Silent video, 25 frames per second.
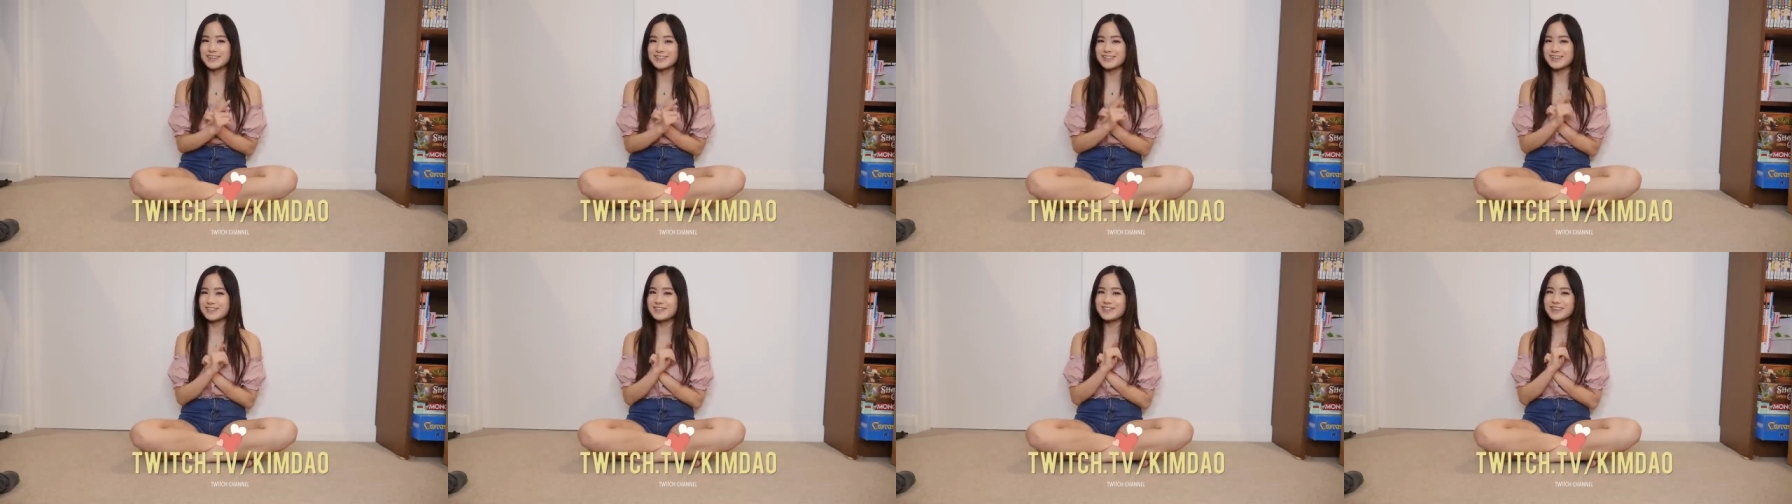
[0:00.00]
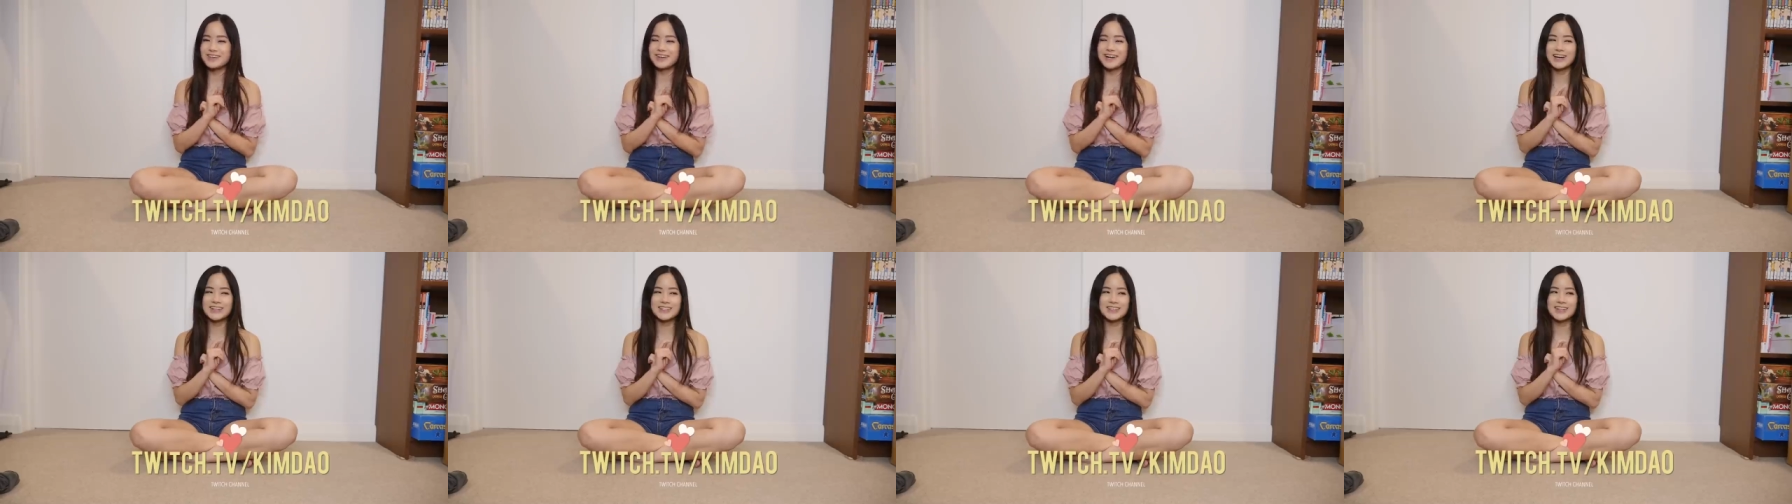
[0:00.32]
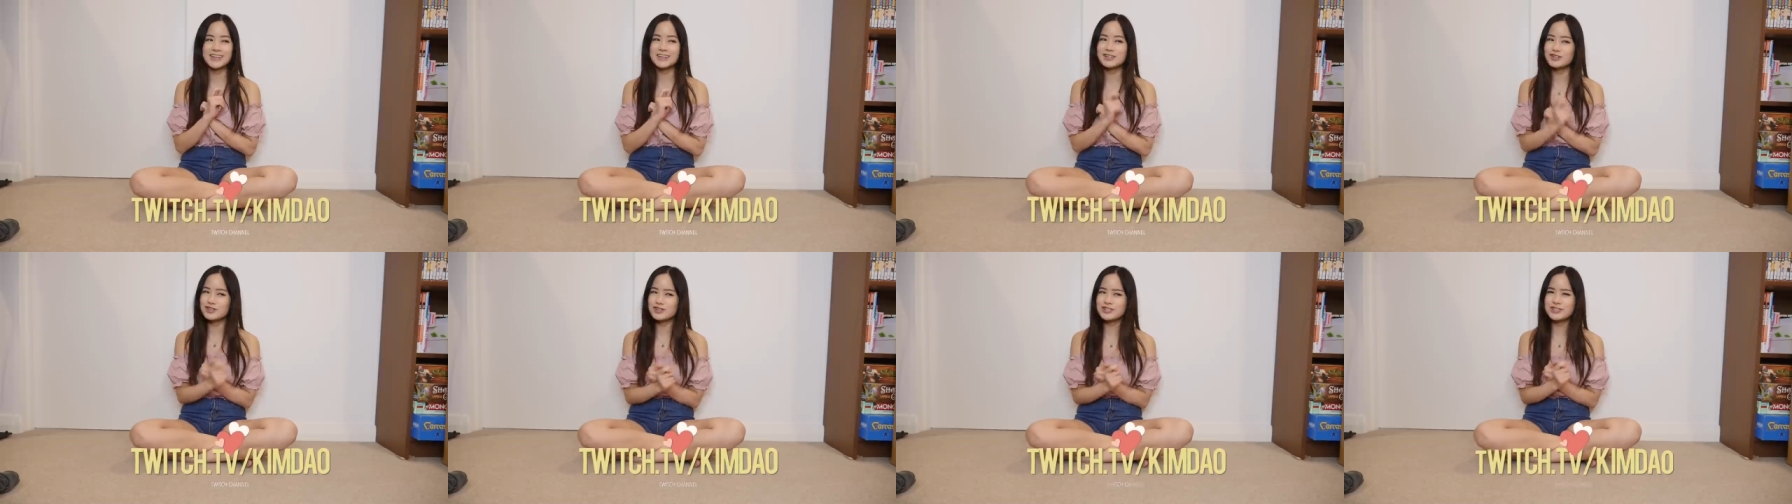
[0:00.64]
so if you guys are
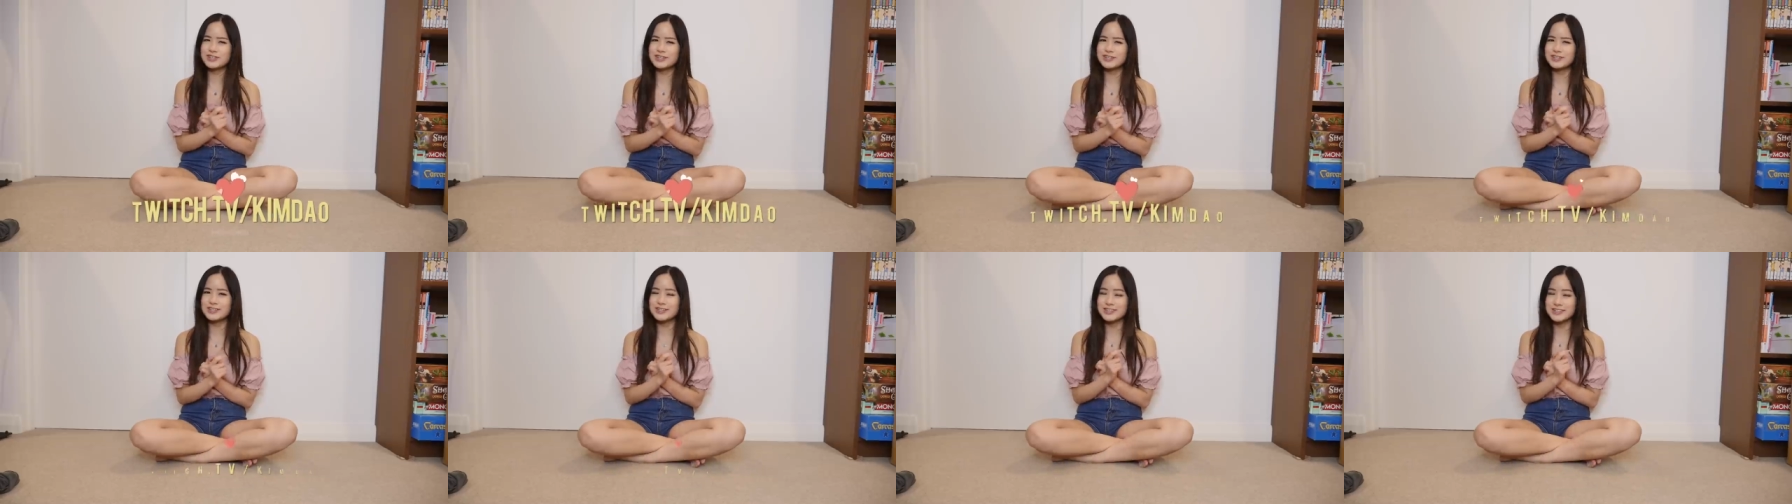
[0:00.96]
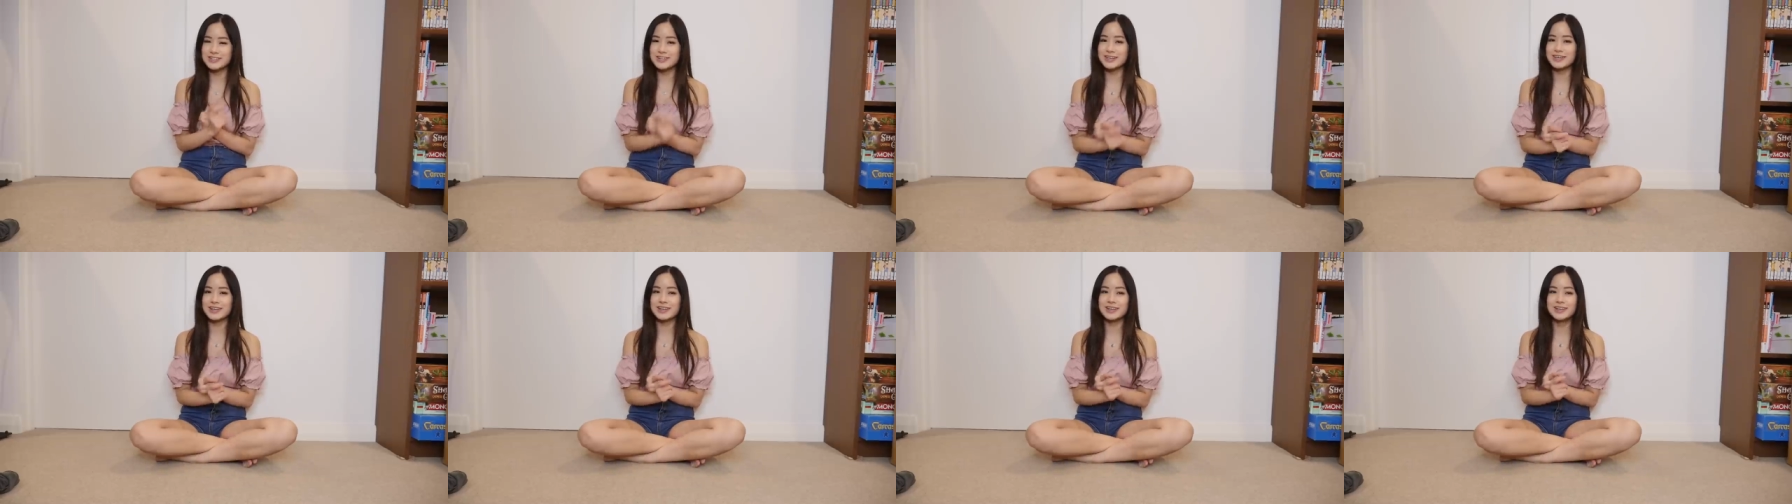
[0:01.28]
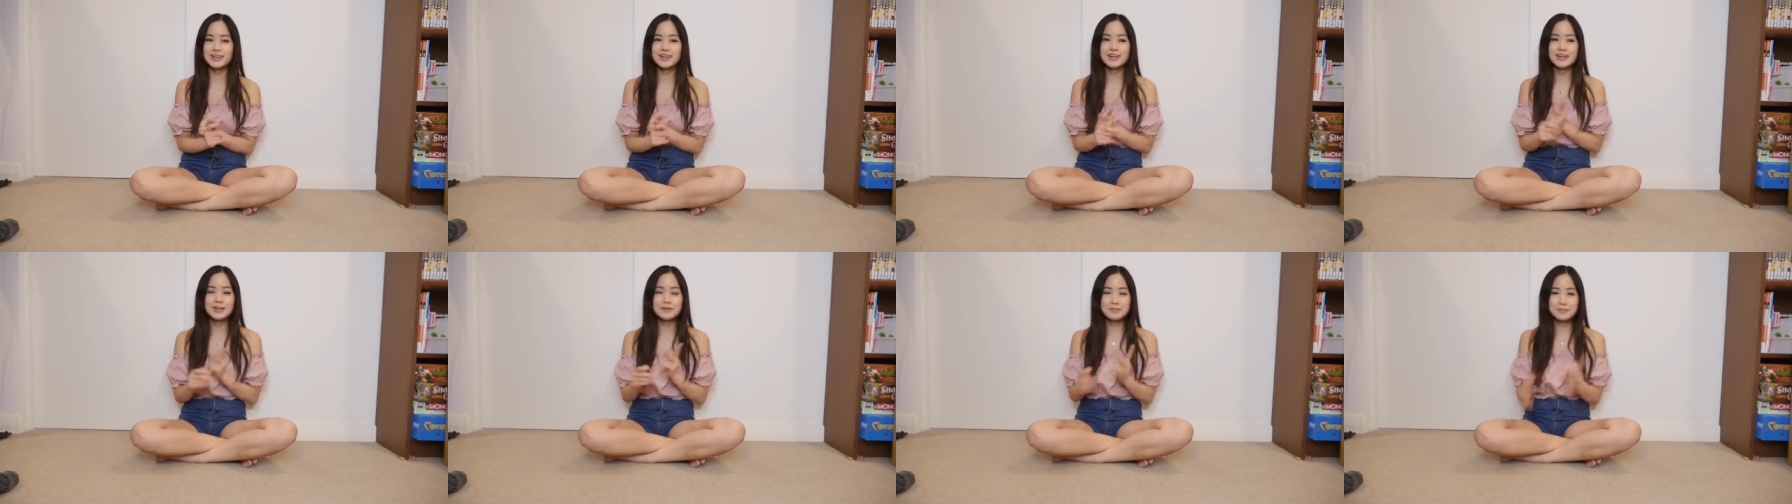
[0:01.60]
interested to see
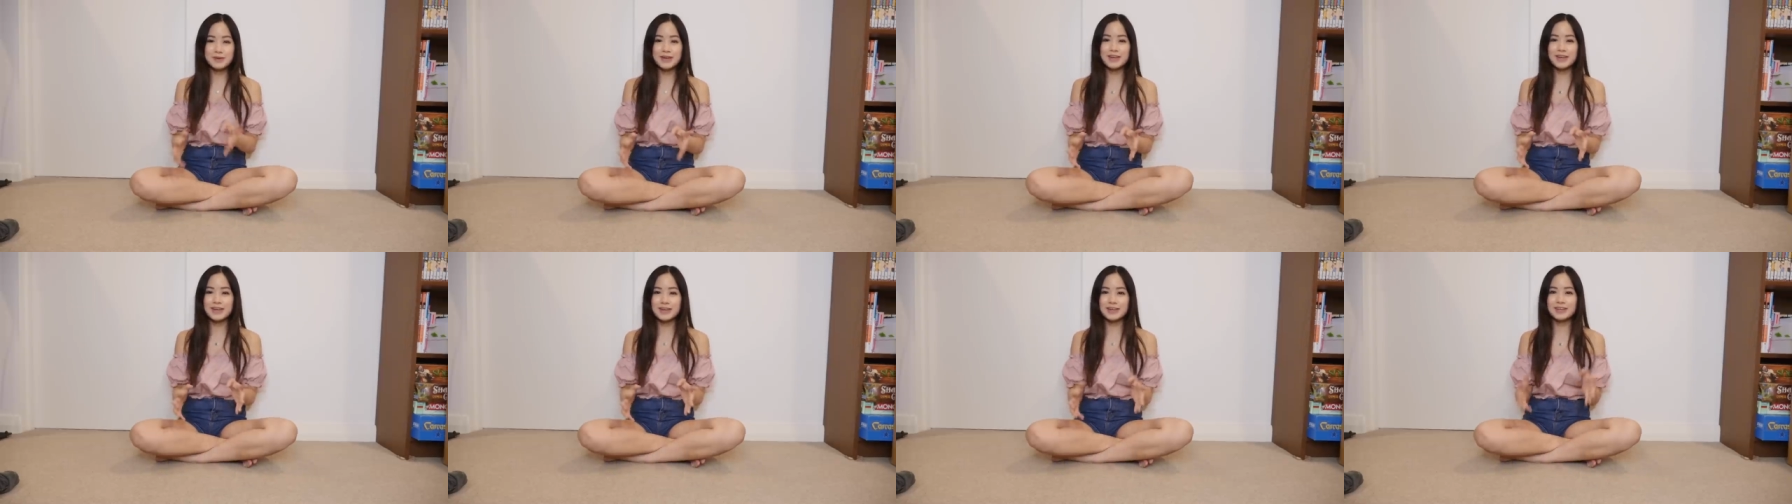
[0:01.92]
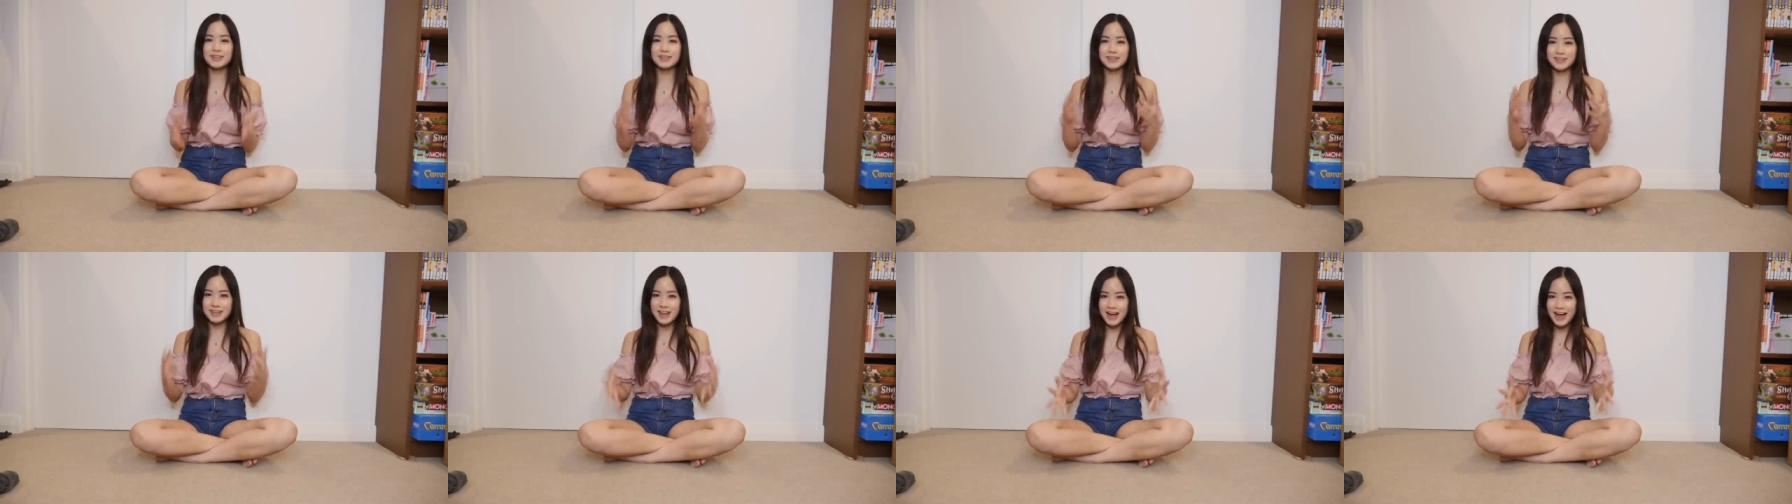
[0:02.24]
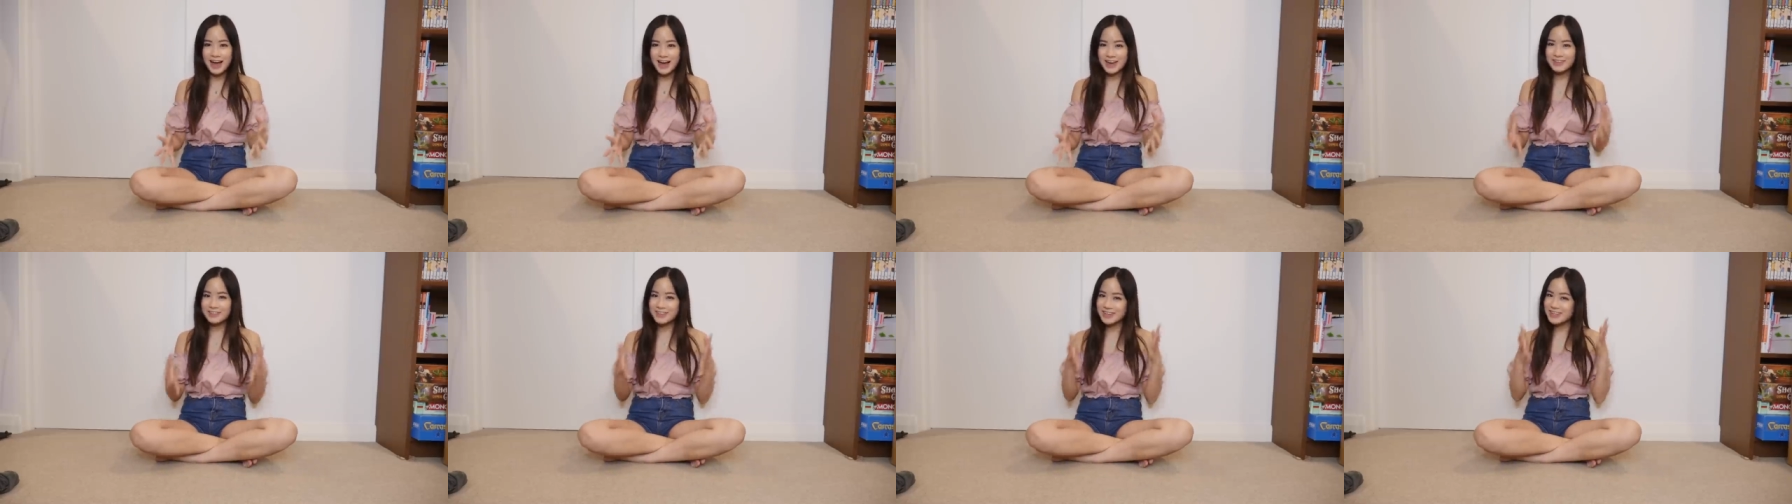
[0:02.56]
me
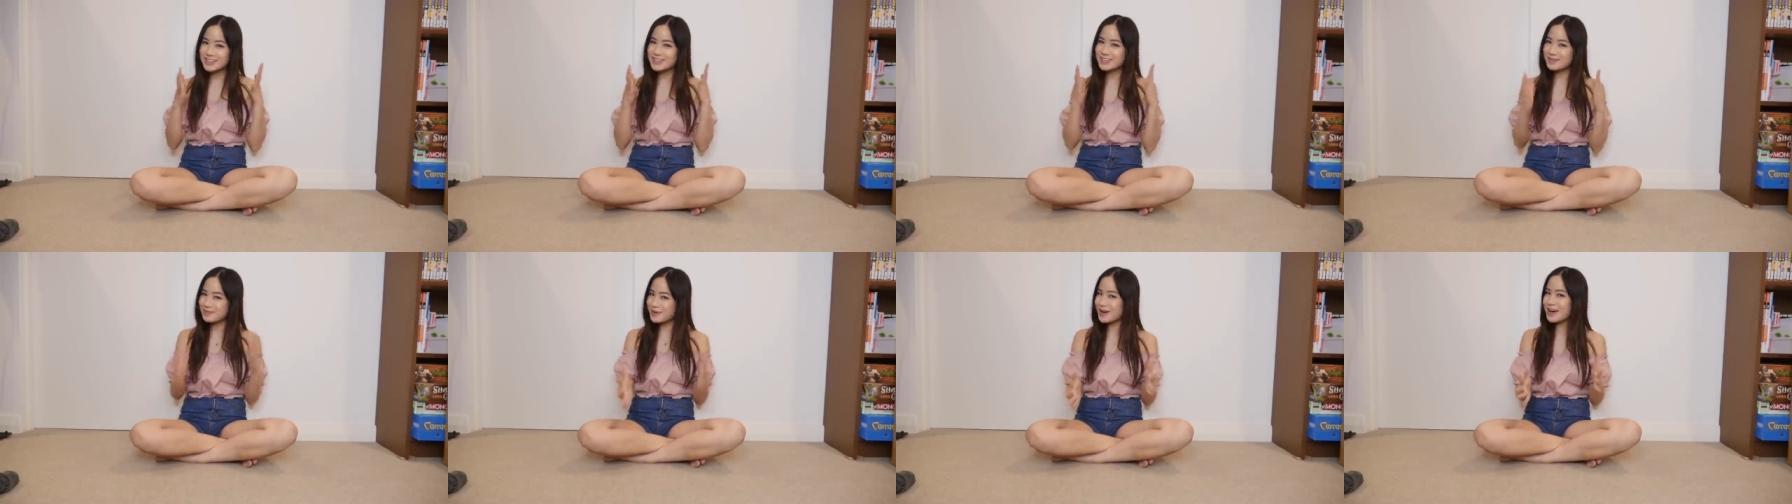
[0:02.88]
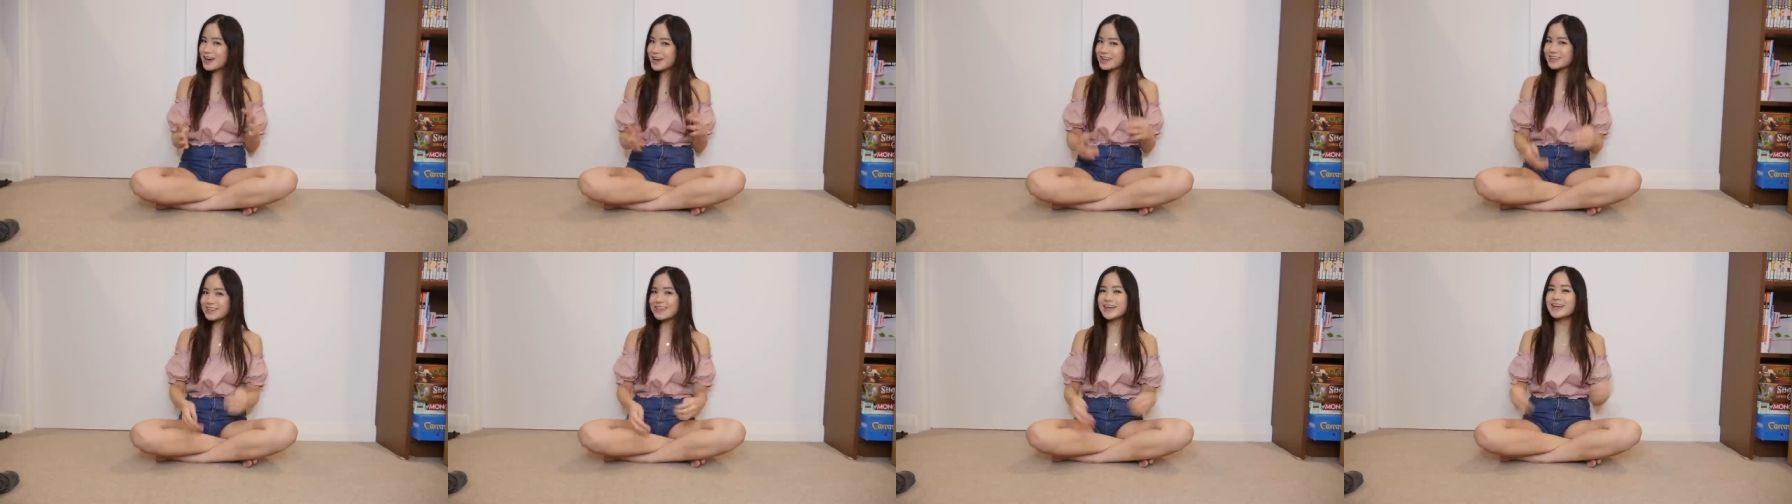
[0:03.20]
live in Japan,